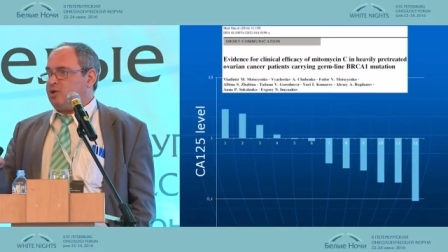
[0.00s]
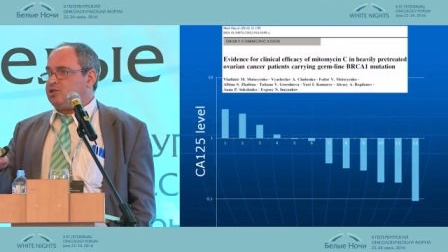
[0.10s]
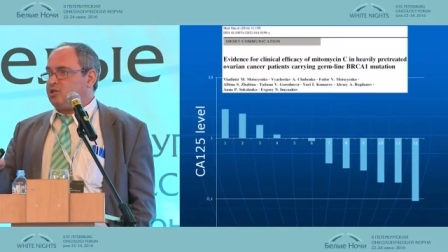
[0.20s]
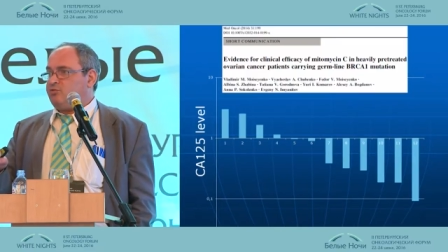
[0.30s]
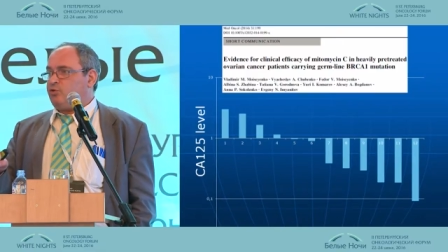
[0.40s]

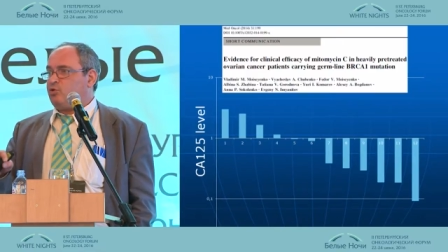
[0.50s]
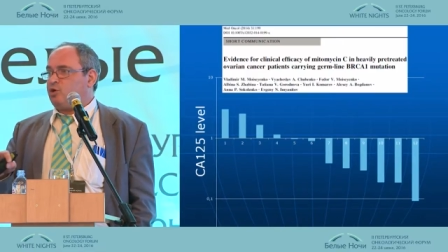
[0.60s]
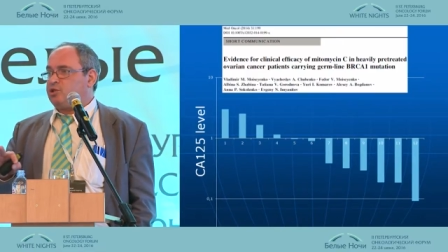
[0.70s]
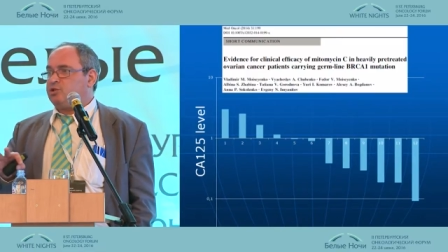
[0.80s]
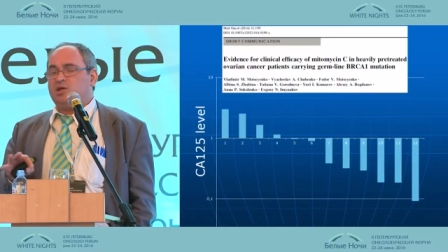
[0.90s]
basically
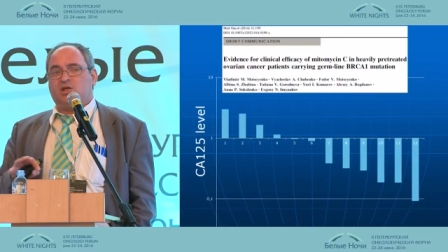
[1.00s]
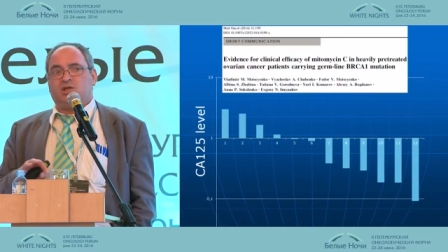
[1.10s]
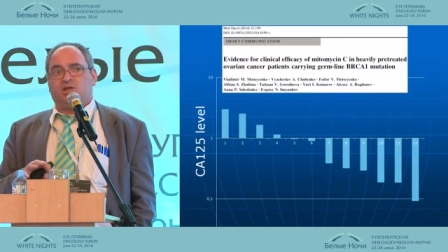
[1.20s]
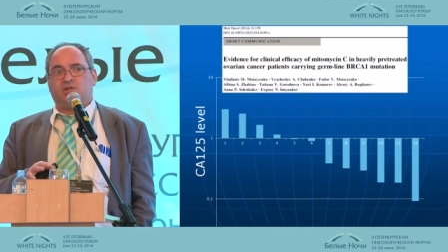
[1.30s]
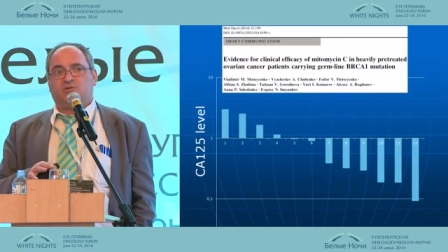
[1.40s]
forgotten
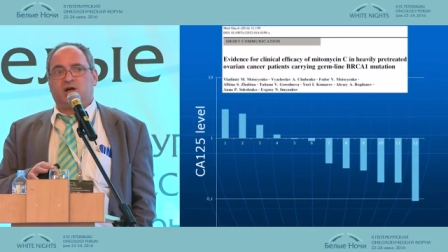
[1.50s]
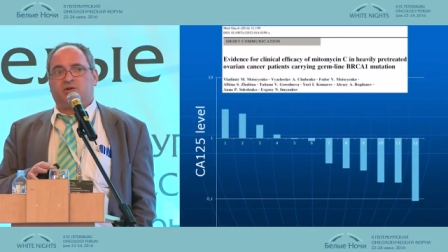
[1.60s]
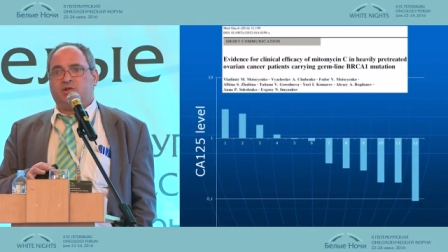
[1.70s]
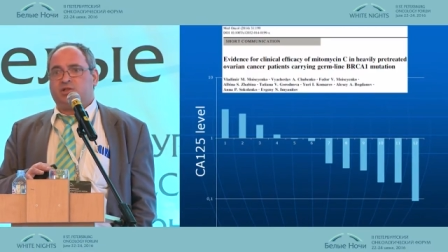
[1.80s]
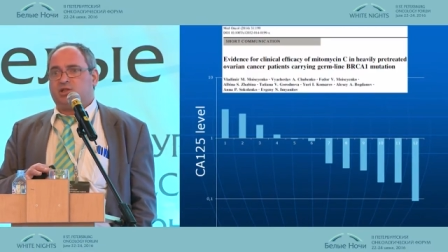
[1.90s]
uh,
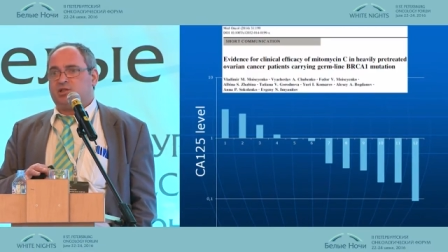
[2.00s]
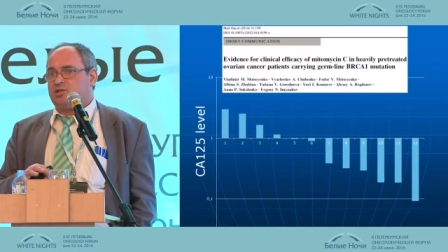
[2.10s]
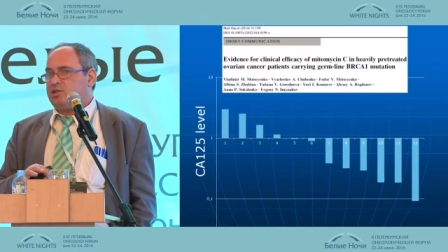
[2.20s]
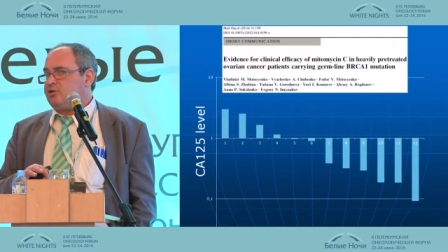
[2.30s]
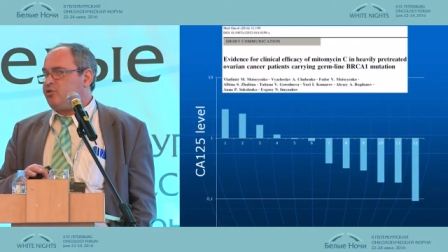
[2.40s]
drug which is uh,